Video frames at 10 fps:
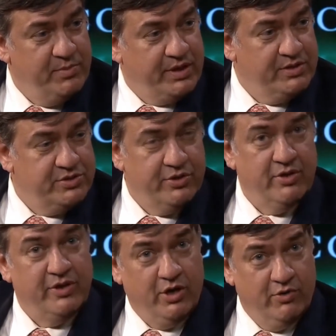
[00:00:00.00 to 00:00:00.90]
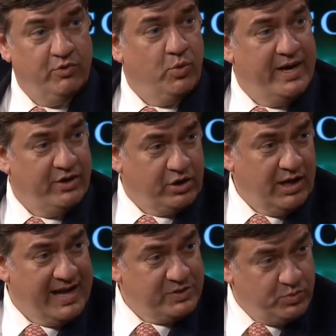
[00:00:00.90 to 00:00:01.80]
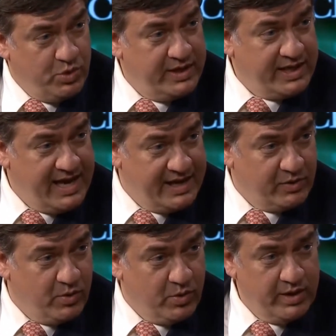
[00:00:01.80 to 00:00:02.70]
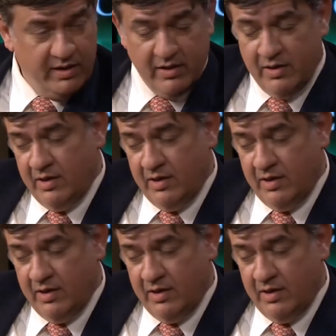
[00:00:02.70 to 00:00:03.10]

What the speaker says: you'd be considered in the overweight or class 1 category.